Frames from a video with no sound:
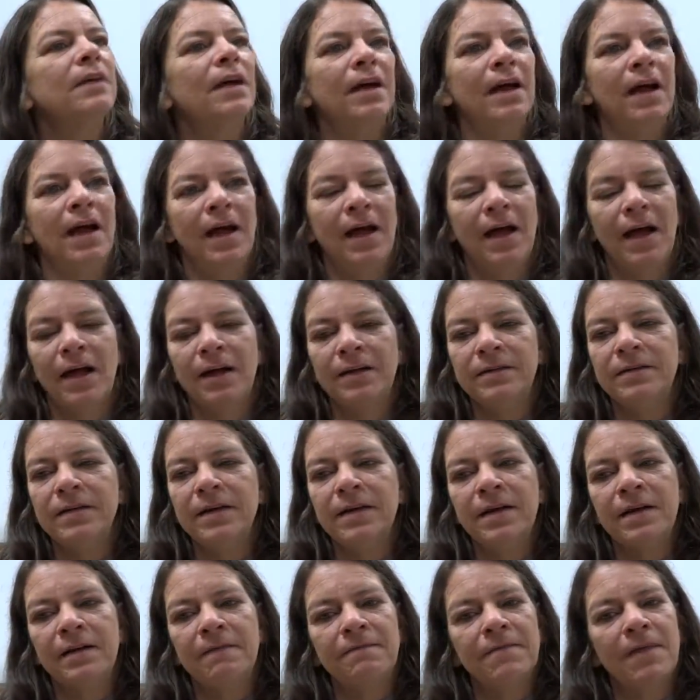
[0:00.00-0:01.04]
and
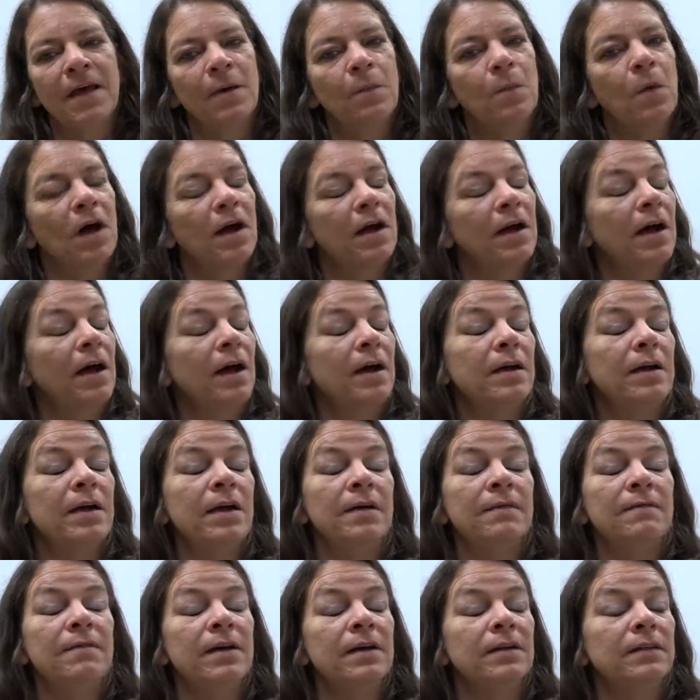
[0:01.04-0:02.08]
if they want to
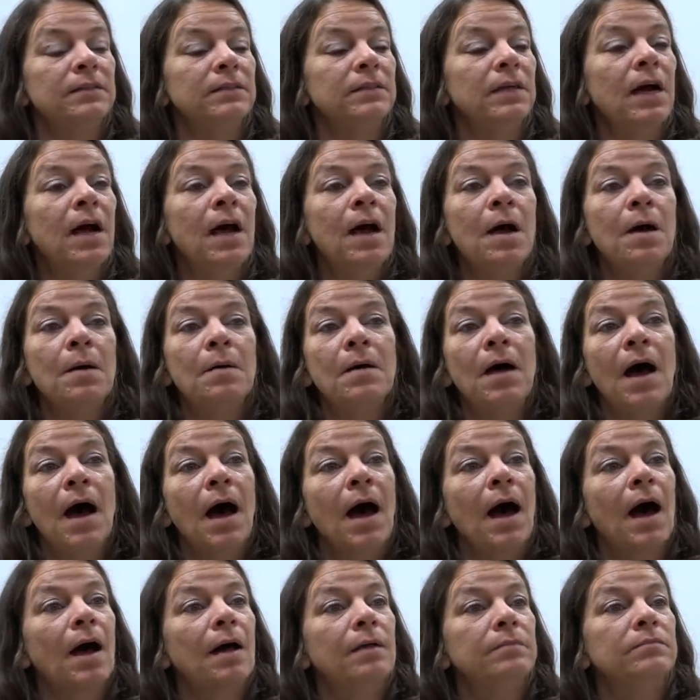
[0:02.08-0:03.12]
even
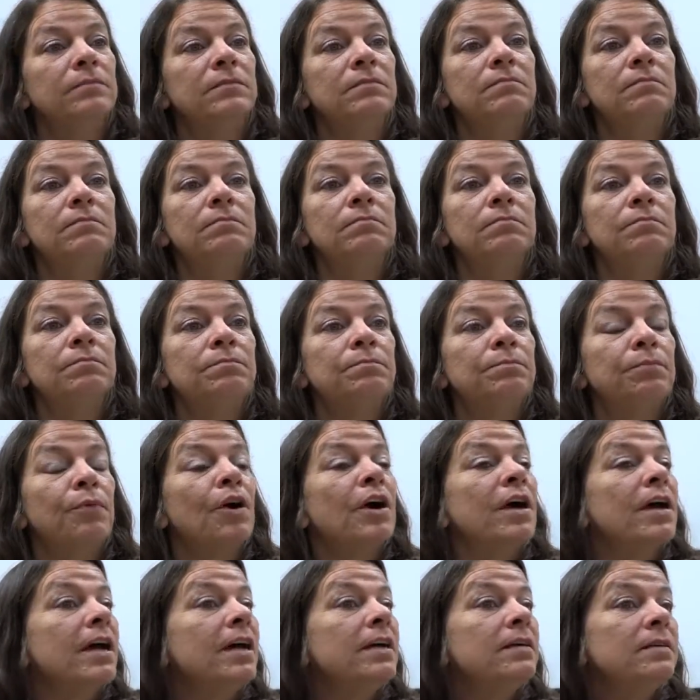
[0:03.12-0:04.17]
uh,
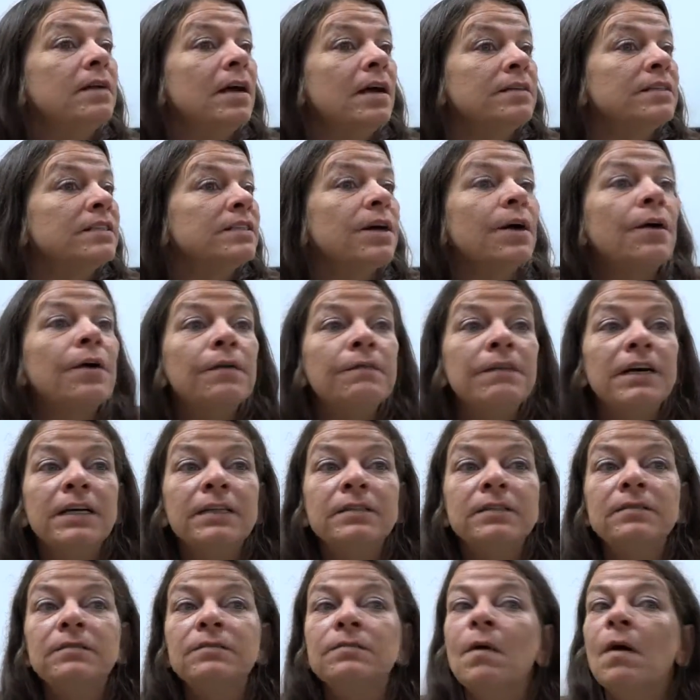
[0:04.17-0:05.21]
bring it and serve
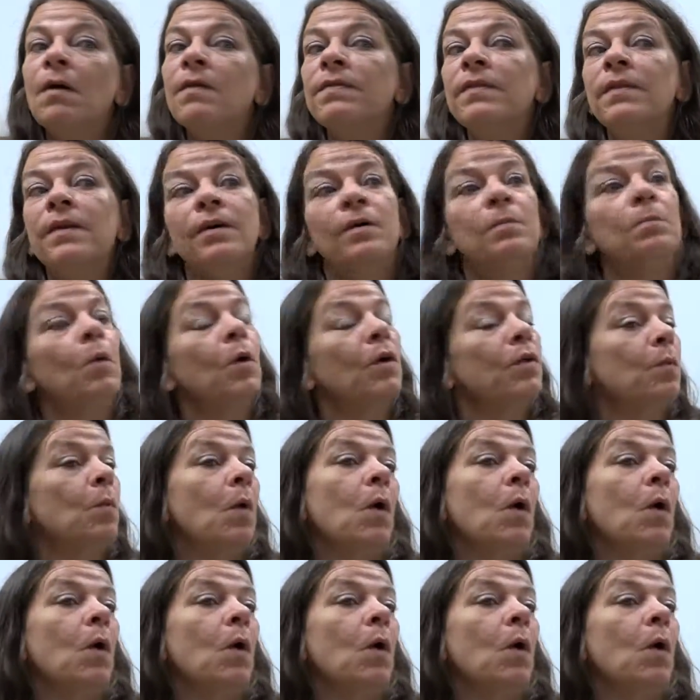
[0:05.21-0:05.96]
it, they're more than